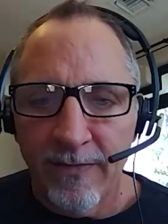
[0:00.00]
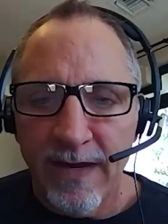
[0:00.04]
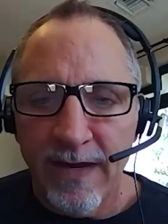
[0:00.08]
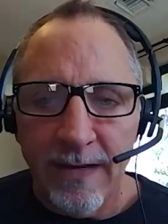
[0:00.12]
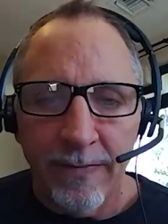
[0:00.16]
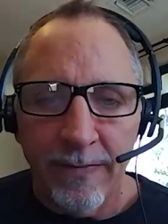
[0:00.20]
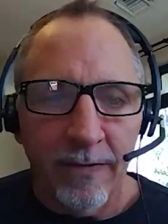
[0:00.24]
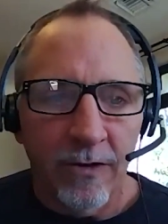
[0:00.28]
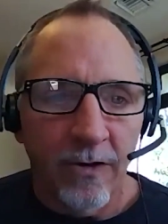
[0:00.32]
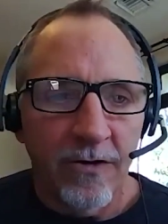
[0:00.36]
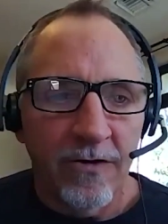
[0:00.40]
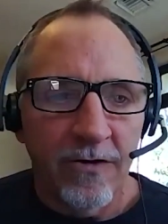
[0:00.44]

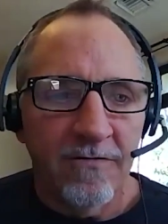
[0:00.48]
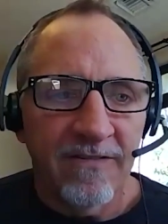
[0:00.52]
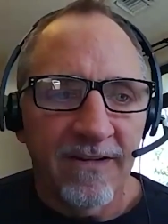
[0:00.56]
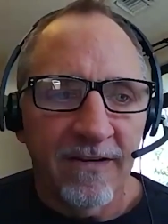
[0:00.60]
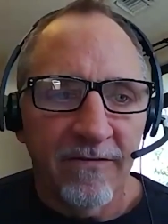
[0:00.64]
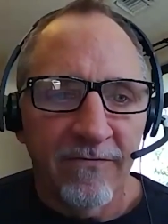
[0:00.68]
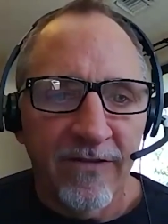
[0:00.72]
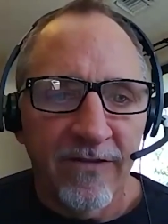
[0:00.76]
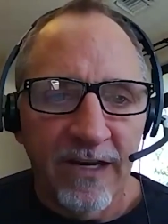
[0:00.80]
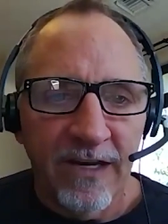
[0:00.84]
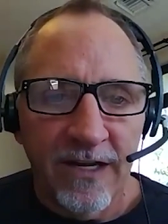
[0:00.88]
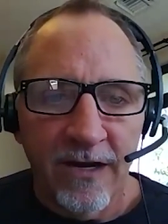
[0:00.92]
people are
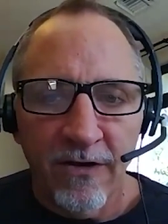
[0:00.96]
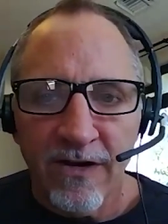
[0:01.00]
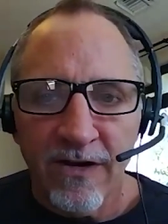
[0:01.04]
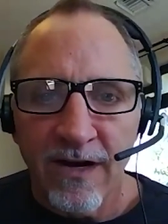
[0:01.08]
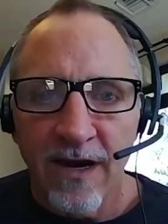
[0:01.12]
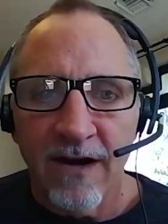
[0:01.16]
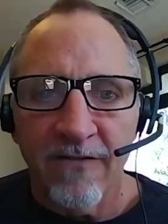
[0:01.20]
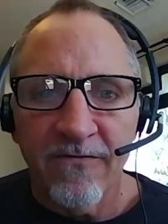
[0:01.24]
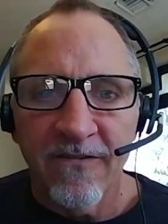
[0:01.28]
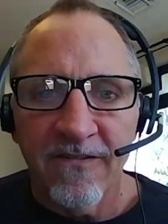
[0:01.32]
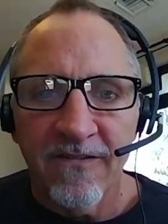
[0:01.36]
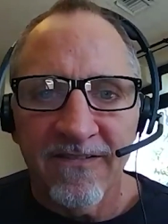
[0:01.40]
using video
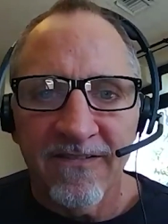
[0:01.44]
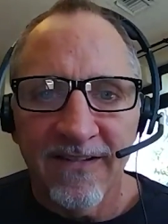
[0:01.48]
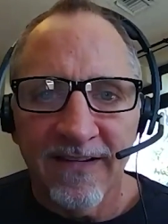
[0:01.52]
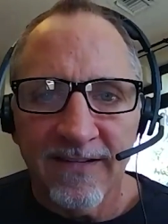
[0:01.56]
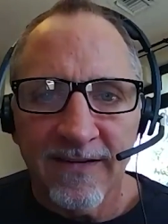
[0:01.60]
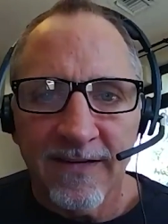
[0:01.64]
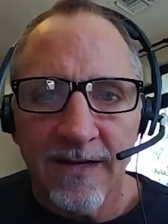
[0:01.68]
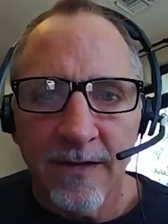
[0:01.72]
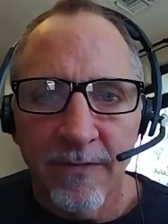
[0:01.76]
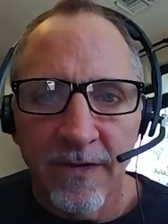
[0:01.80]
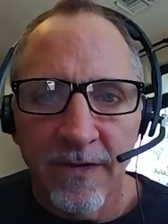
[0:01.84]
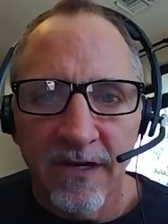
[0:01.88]
conferencing
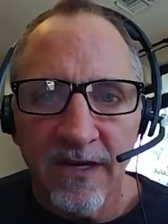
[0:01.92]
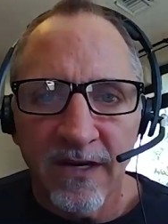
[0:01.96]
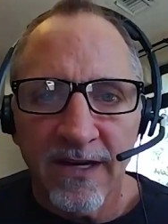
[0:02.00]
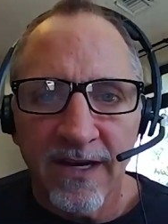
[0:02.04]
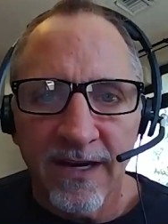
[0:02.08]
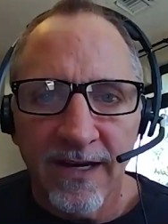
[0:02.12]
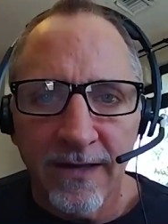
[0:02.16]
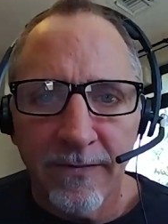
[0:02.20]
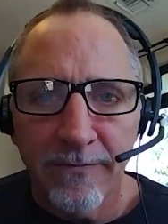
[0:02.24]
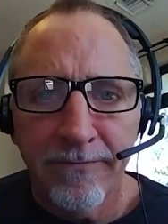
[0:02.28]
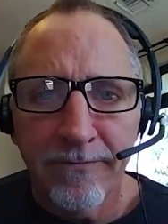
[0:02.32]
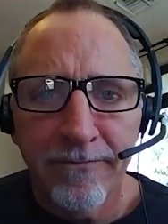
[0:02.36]
to
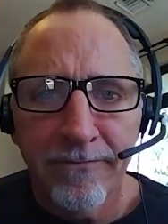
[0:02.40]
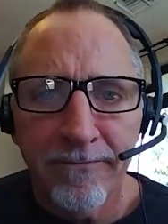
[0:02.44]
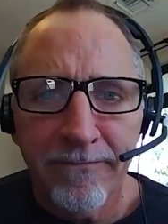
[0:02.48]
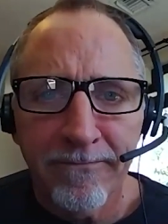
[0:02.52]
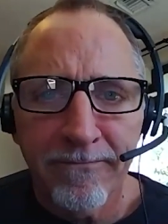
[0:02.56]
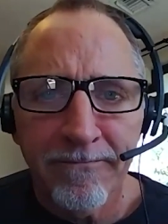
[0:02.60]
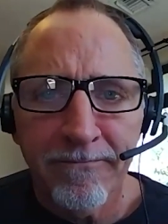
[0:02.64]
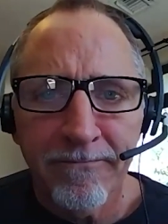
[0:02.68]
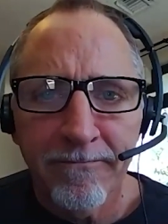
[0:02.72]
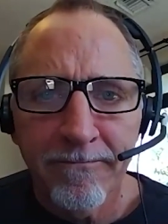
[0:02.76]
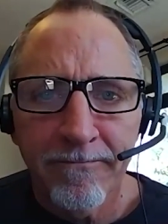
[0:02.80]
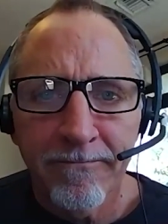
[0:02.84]
communicate
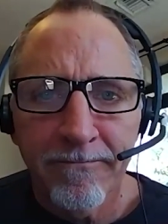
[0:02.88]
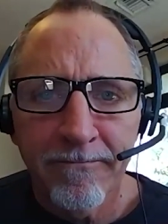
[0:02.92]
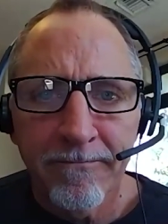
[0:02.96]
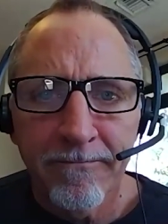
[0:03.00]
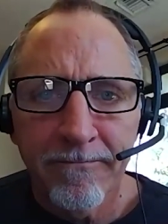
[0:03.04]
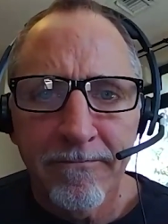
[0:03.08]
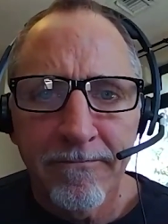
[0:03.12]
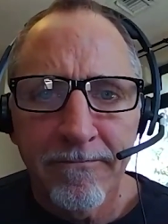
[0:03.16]
I